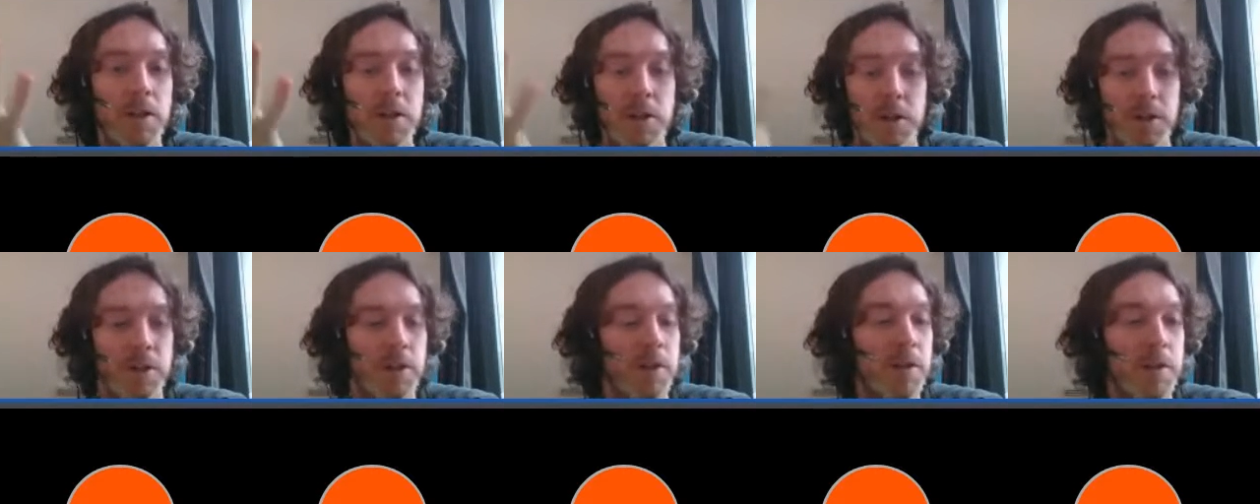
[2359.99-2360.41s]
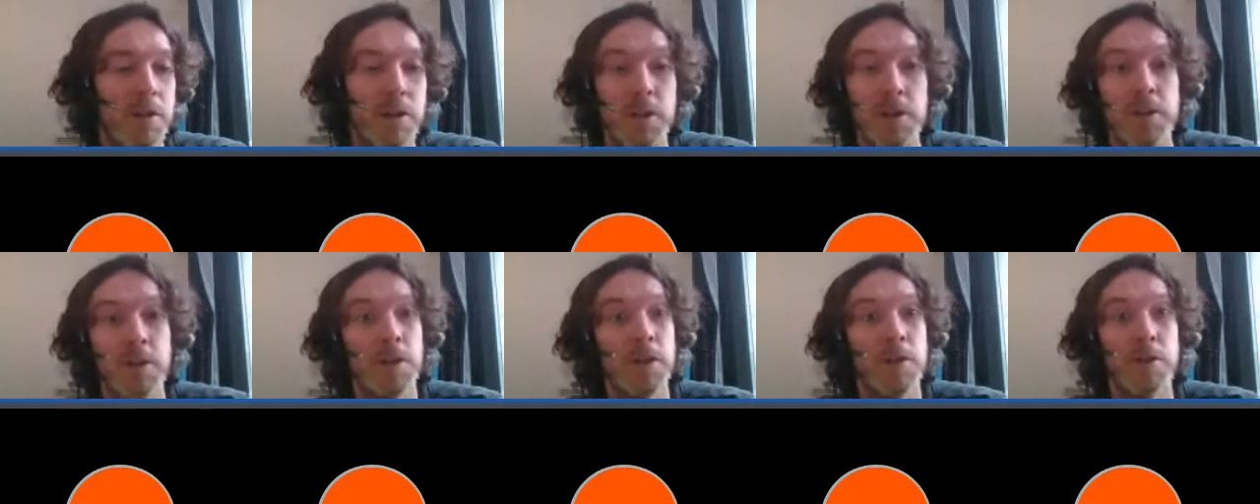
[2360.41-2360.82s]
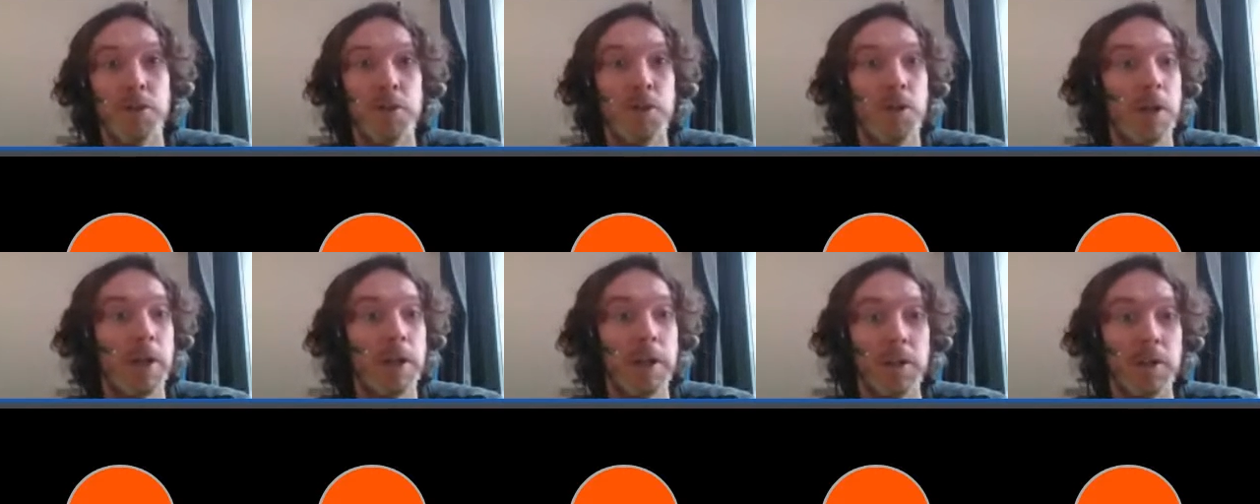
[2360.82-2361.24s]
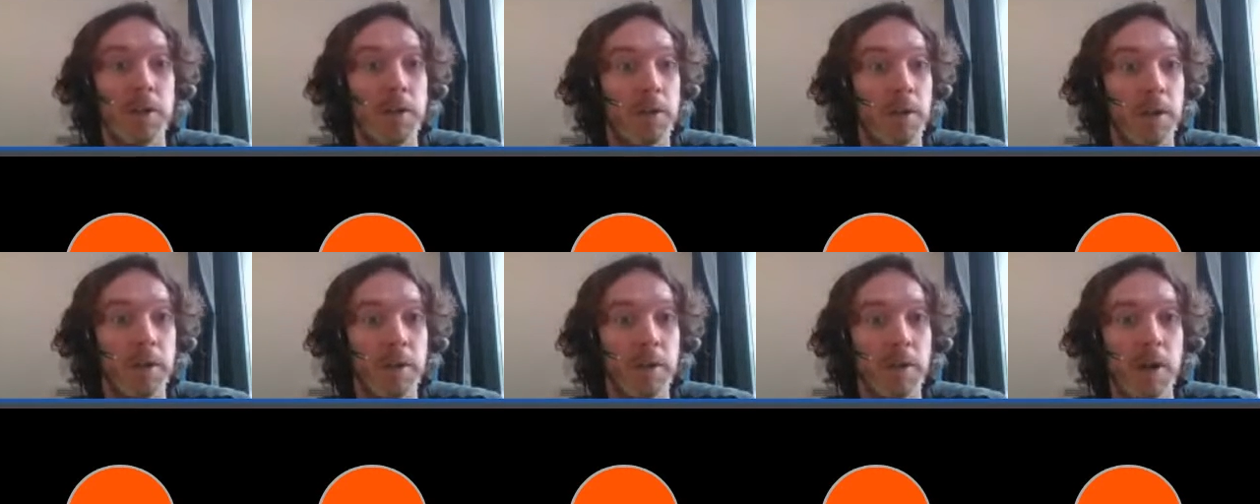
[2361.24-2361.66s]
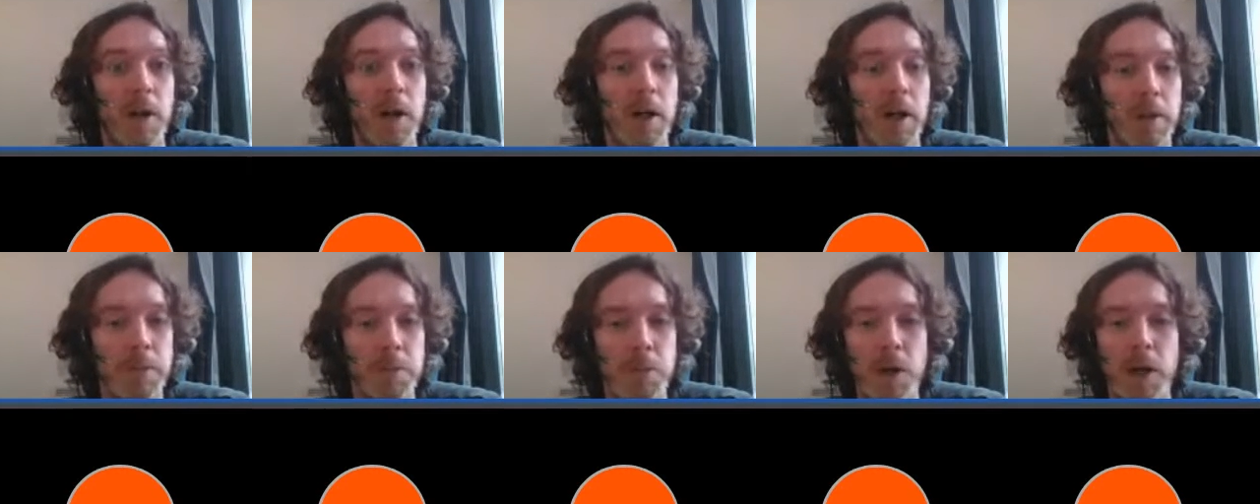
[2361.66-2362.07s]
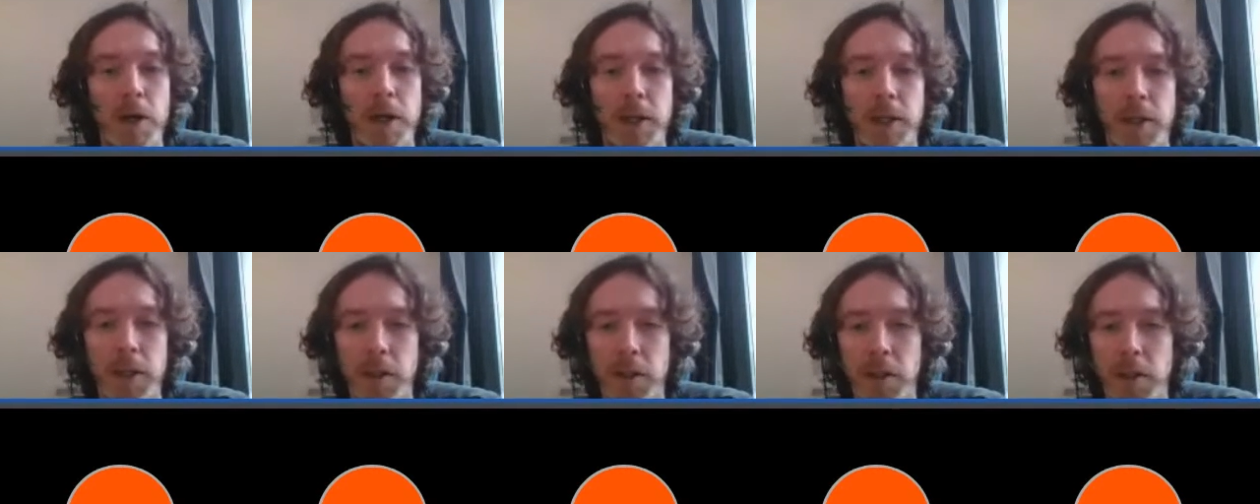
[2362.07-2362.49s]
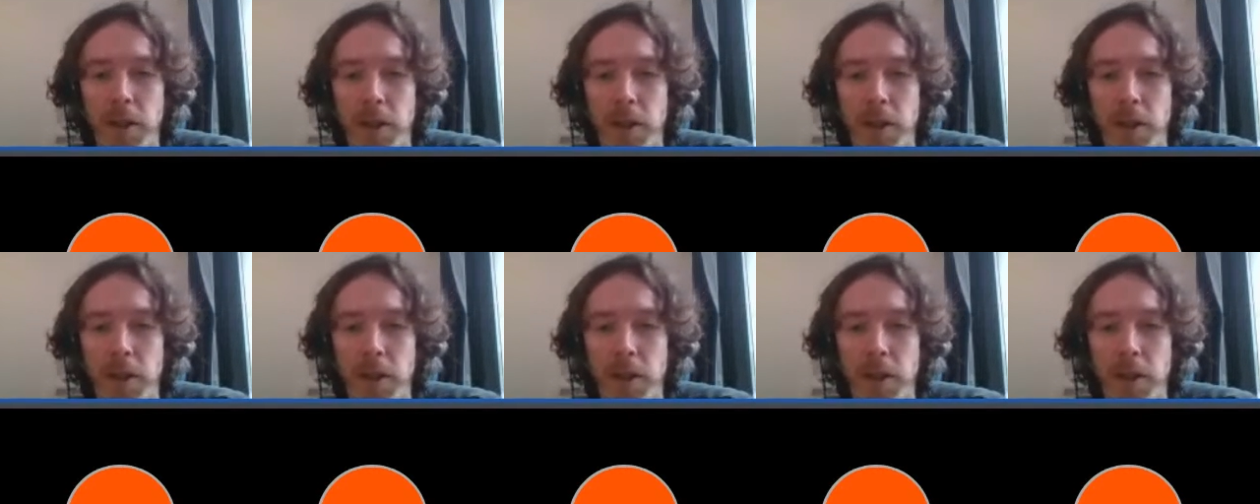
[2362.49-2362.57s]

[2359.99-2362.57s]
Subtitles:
just constrained entirely by,